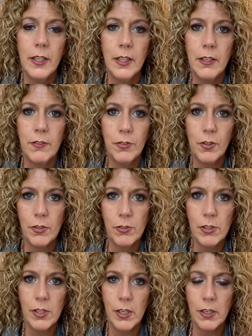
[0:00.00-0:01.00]
And if you're
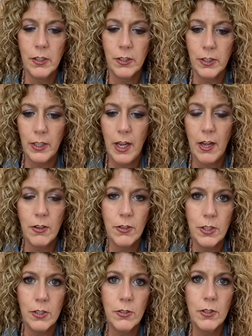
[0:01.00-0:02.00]
interested in learning how you
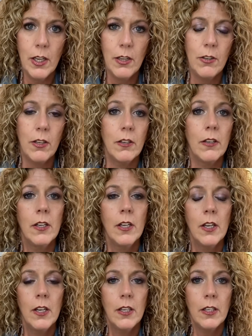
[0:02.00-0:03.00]
can do that, you can
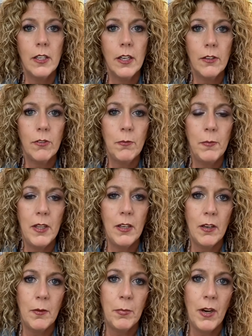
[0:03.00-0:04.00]
connect with me in
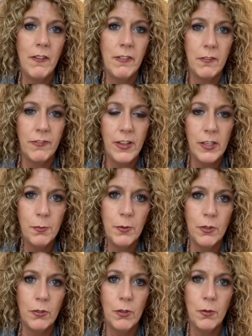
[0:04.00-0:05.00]
a private
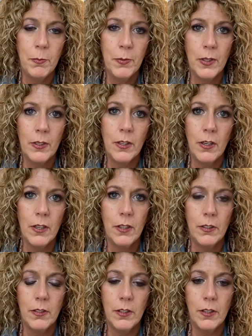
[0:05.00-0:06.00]
Facebook group
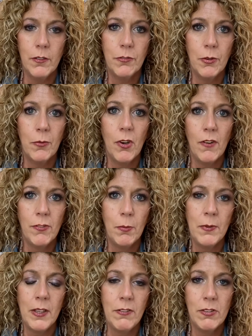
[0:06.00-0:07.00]
called From Grief to
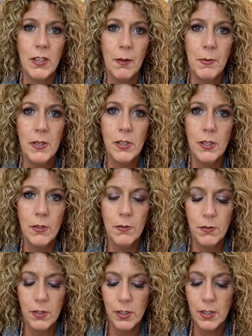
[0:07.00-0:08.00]
Belief Stepping
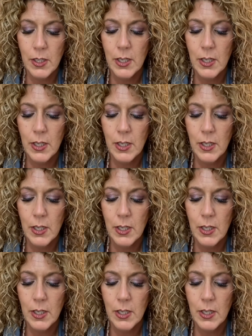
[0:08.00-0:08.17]
Stones.